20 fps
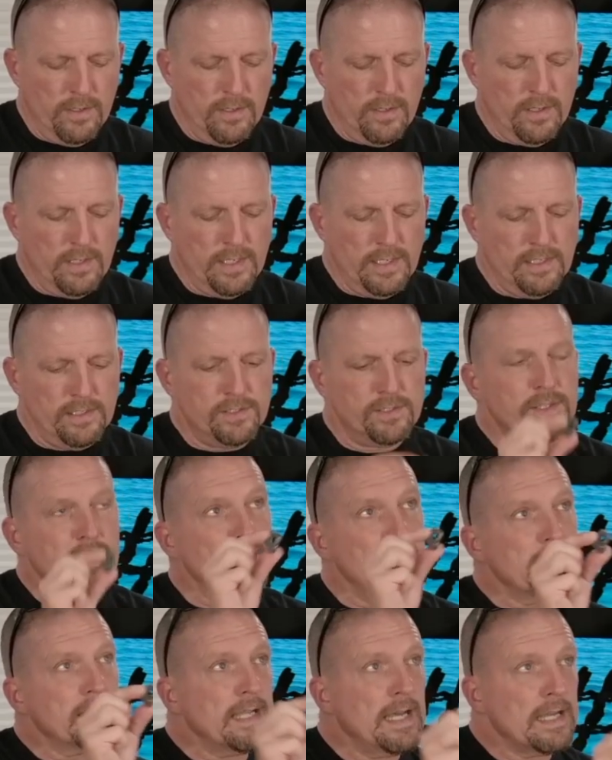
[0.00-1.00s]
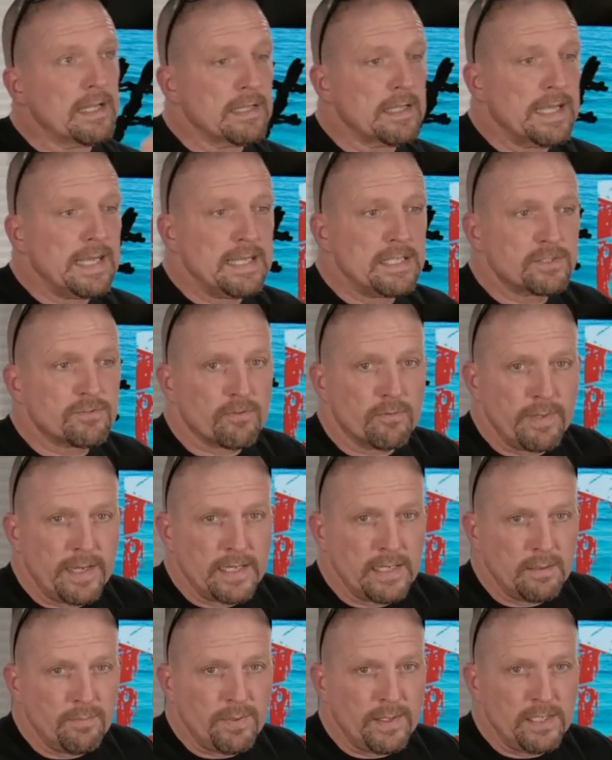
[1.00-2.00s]
is take that last
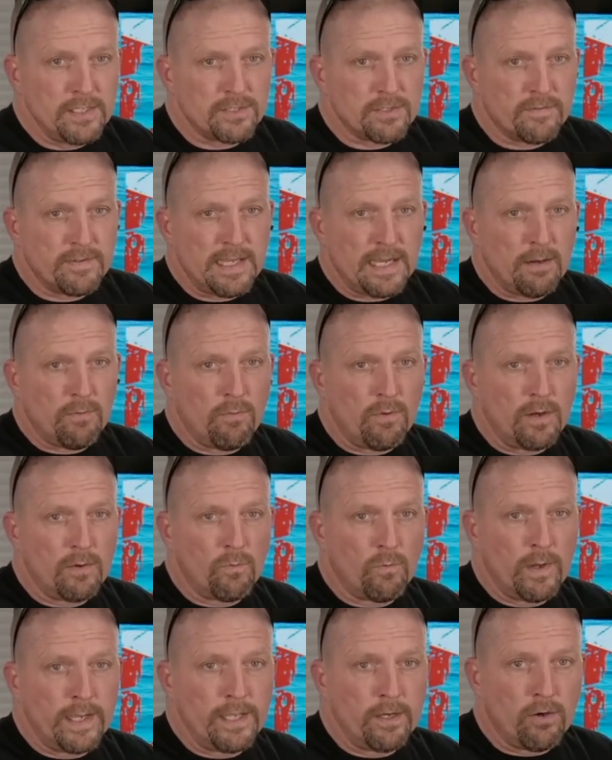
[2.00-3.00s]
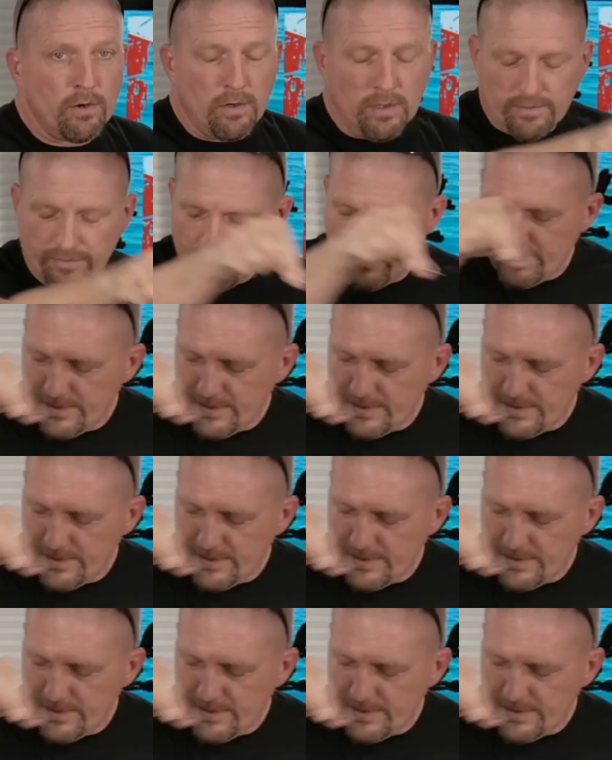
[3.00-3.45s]
remaining piece of that one weight off.